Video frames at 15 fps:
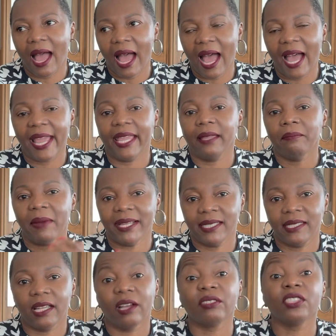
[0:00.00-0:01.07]
I
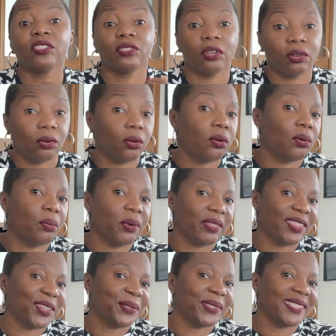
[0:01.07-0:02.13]
myself struggle
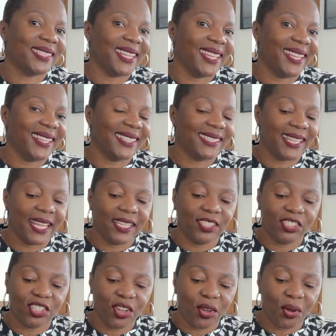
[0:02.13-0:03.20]
with those things? And
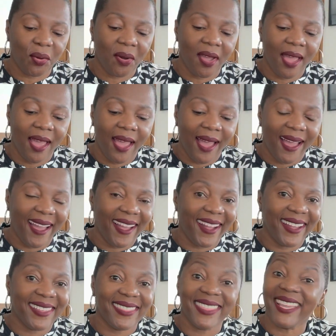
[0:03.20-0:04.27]
so
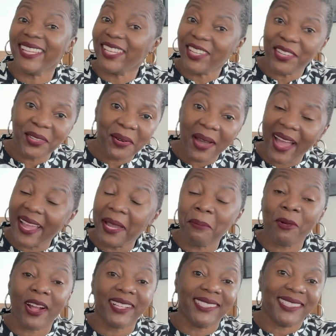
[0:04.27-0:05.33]
thank you. I am
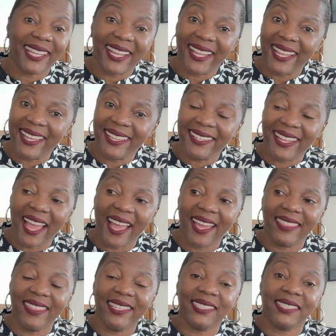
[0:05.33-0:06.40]
Roxanne.
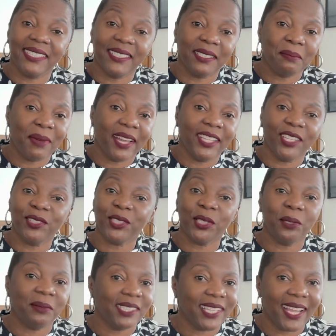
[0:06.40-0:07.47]
This is my
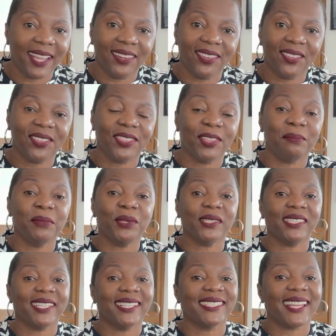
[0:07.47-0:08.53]
YouTube channel, The
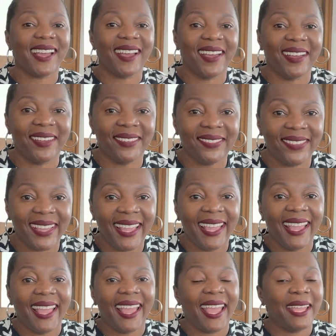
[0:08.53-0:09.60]
Musings of
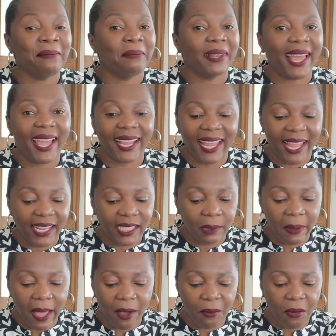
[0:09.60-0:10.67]
a Black
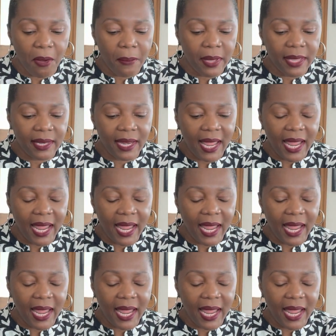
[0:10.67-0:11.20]
Expat Woman.